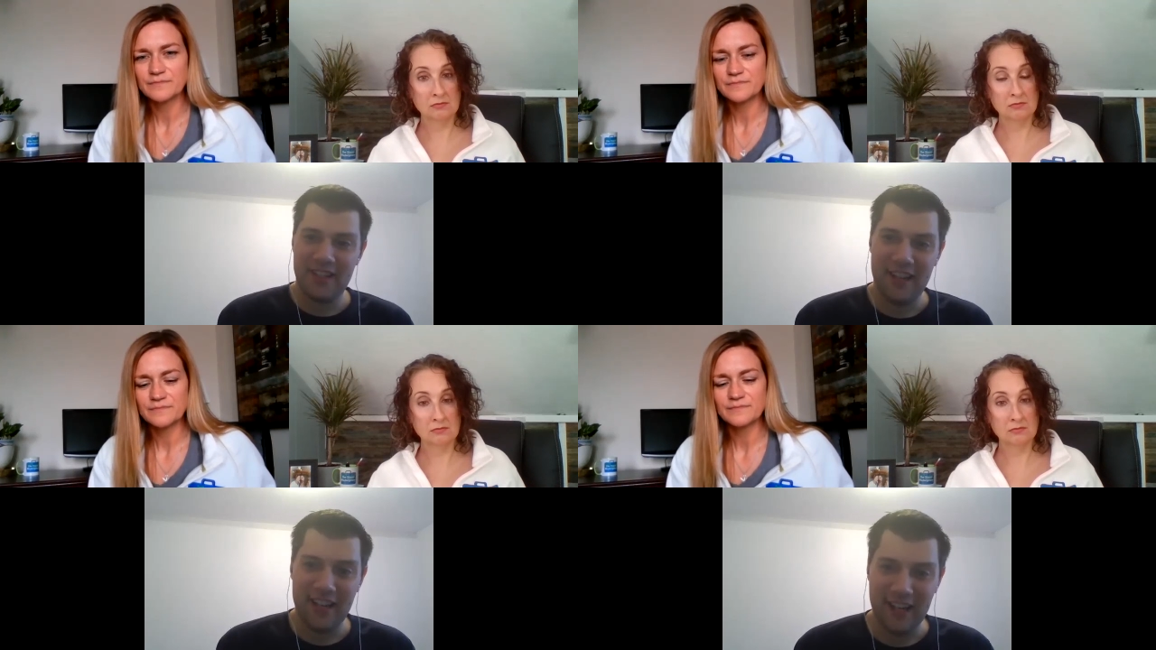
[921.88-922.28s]
Speaker 1: to
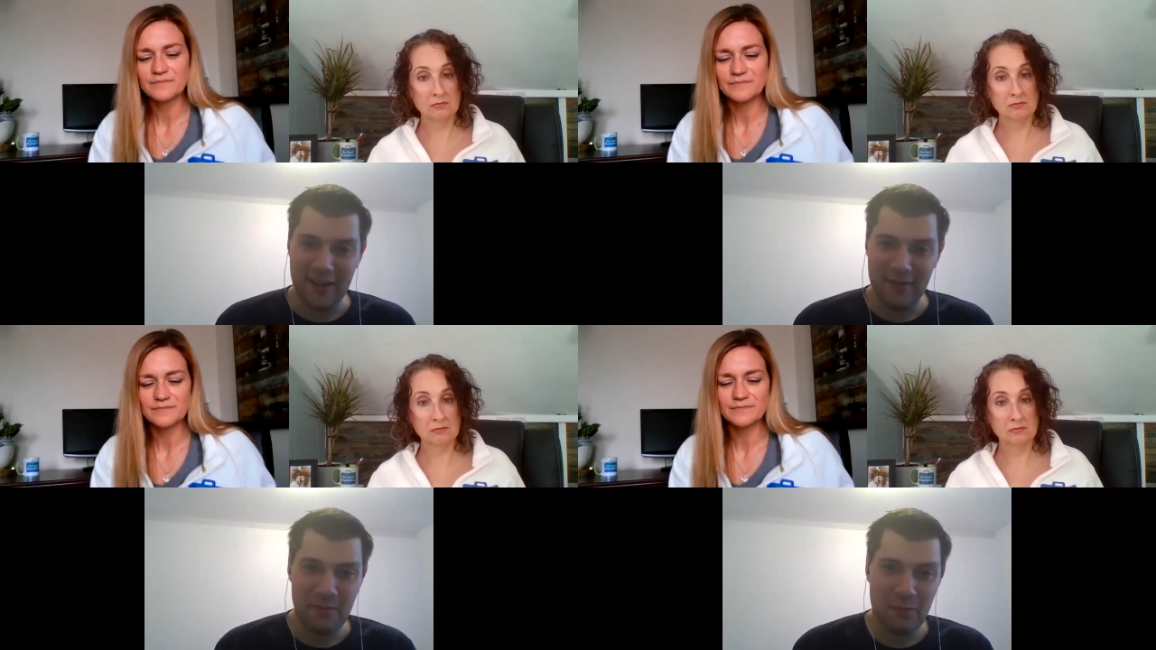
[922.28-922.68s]
reach out
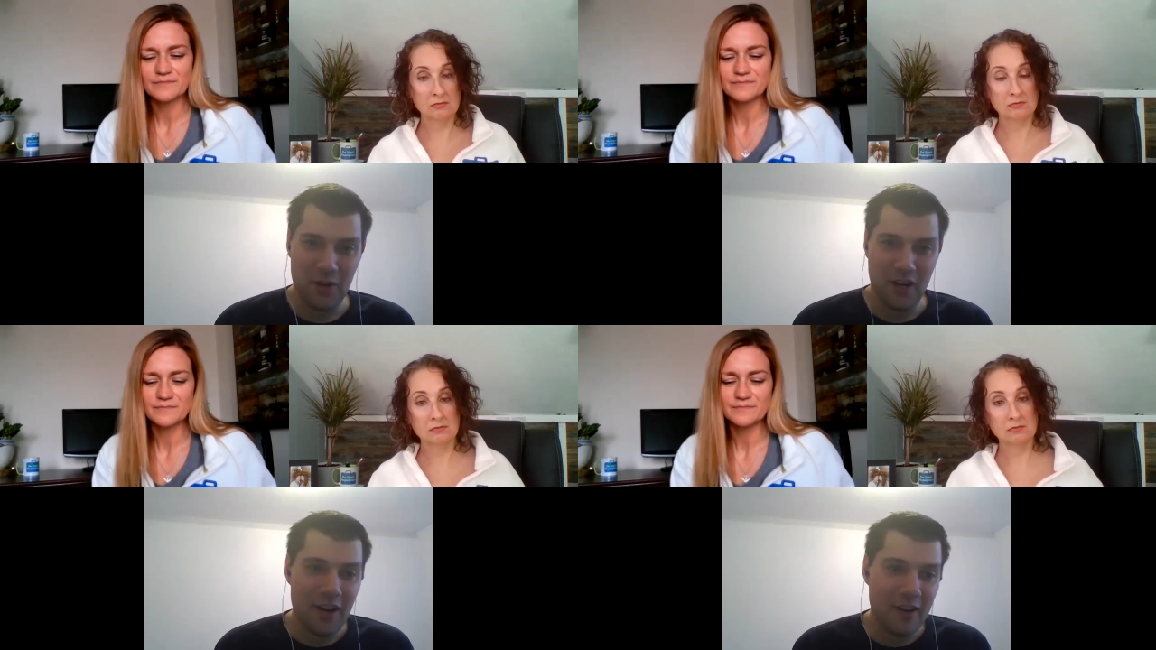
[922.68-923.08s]
to
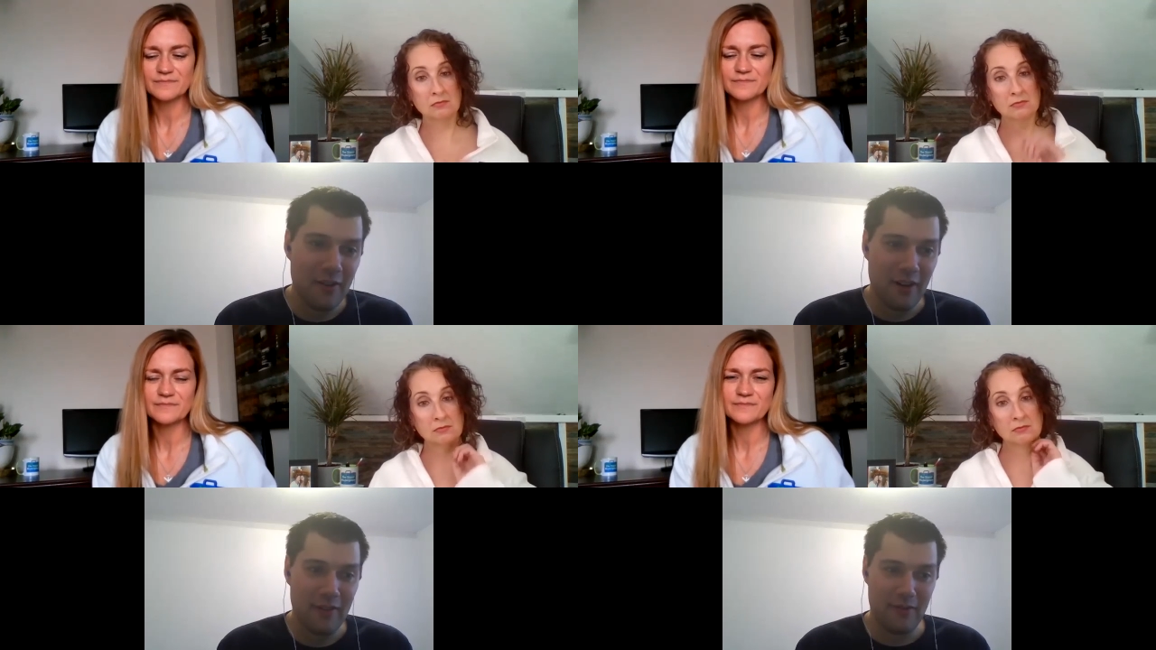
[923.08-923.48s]
us.
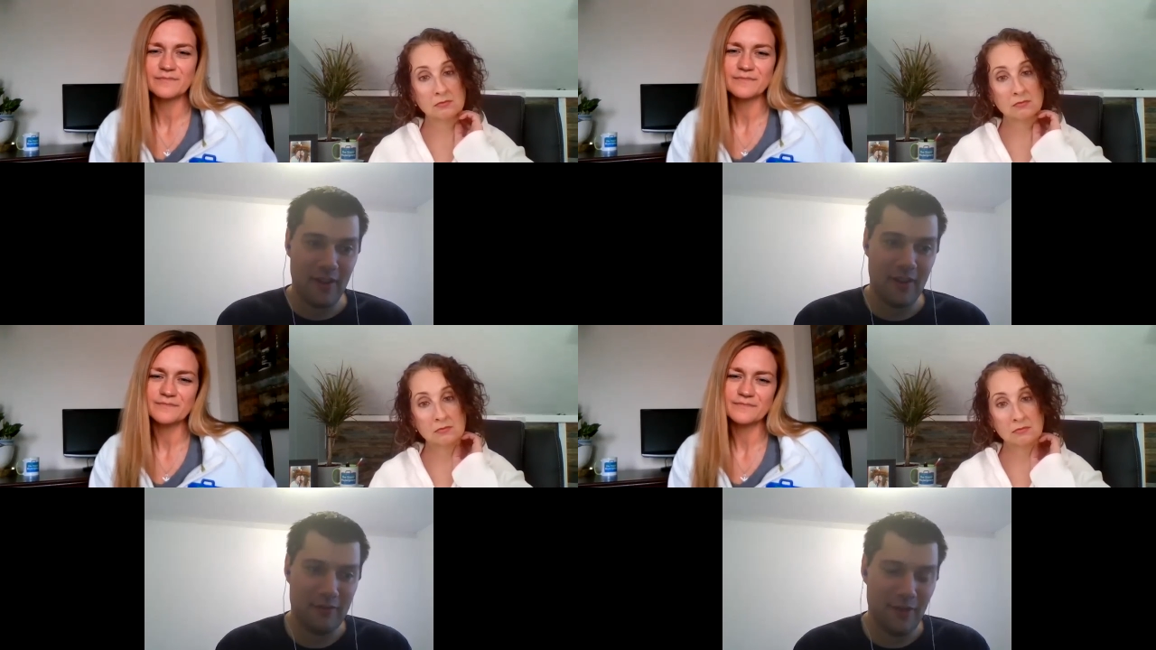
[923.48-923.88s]
Um,
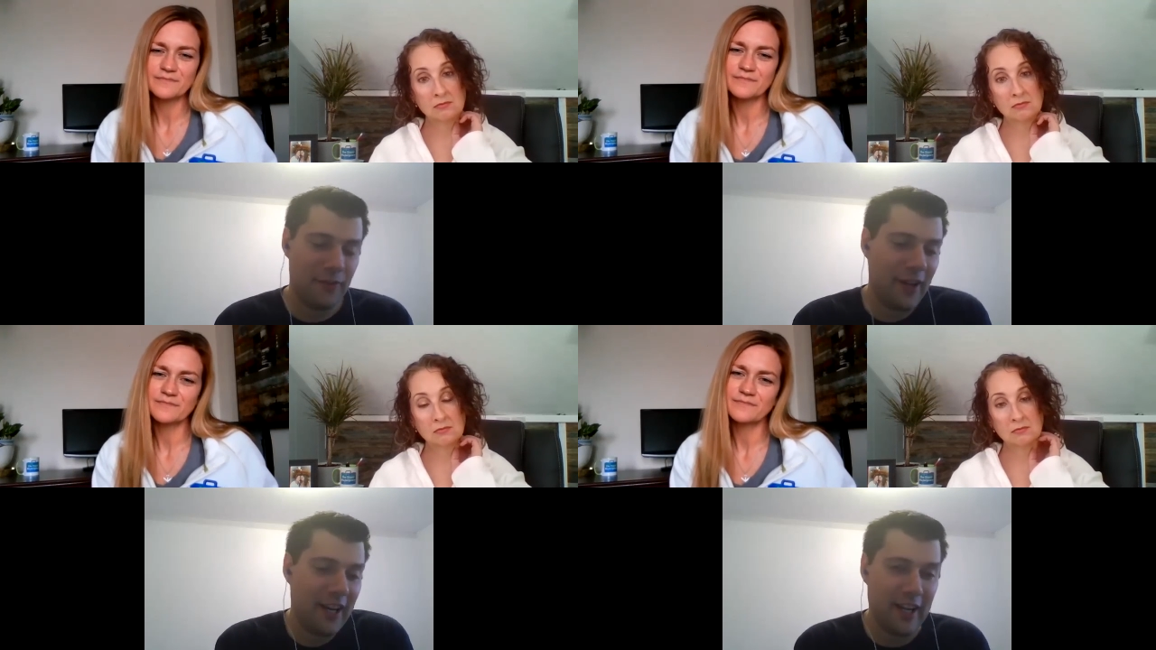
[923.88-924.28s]
we are
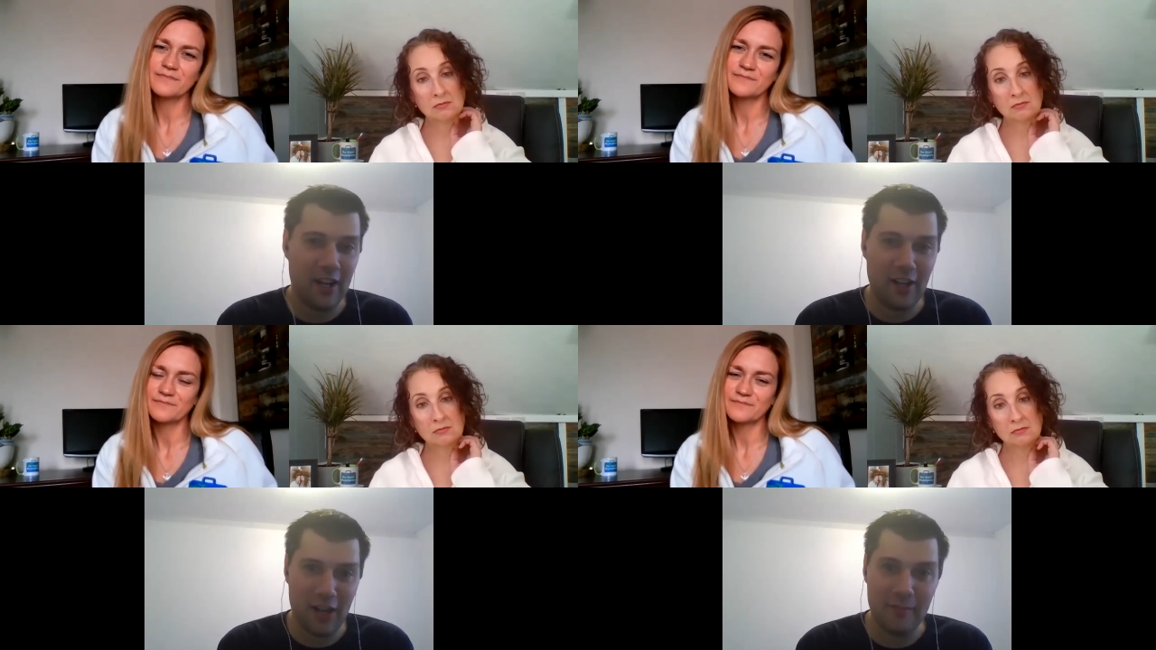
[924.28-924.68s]
a, a,
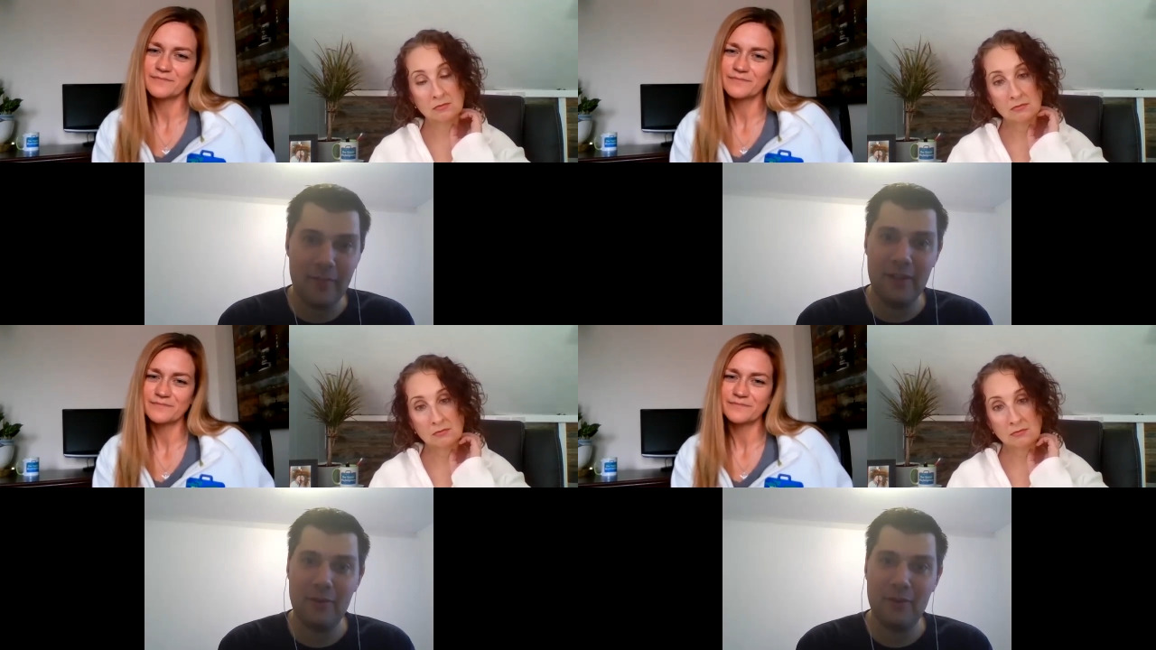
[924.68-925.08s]
fairly
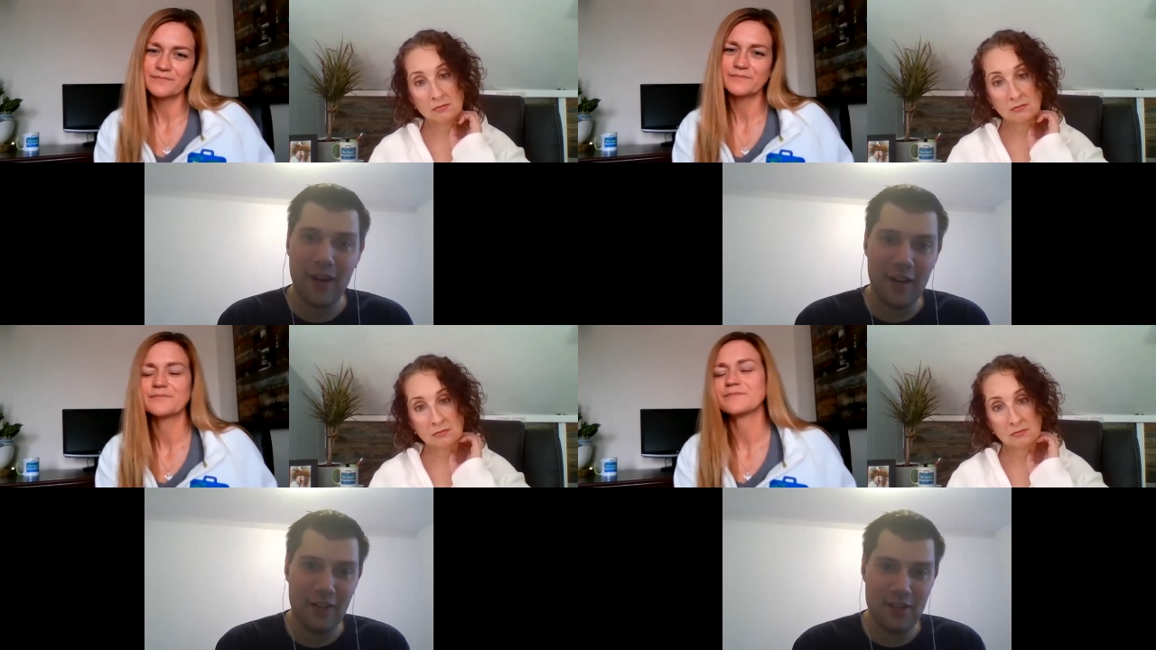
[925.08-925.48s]
young company,
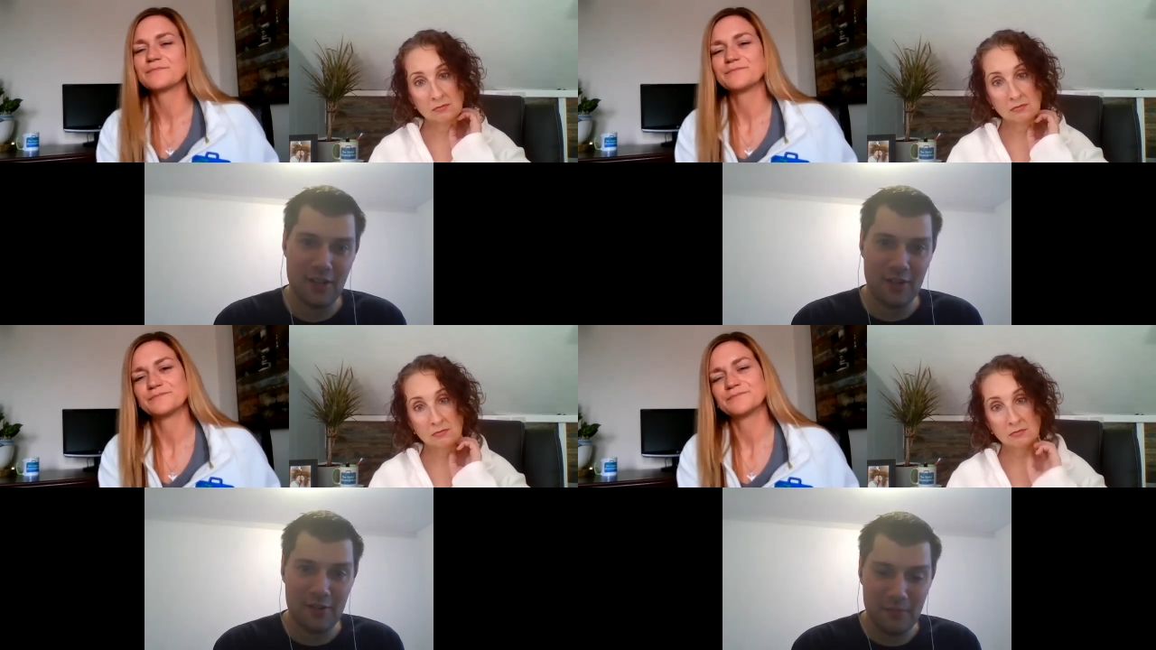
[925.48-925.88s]
we're five
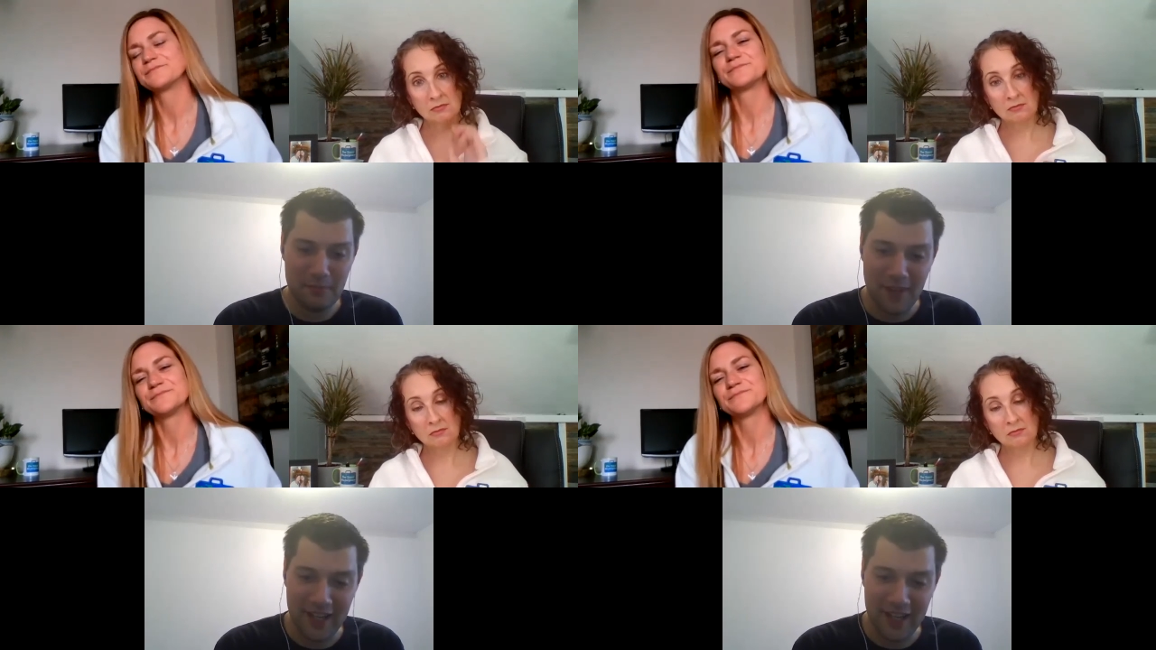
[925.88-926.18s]
years old,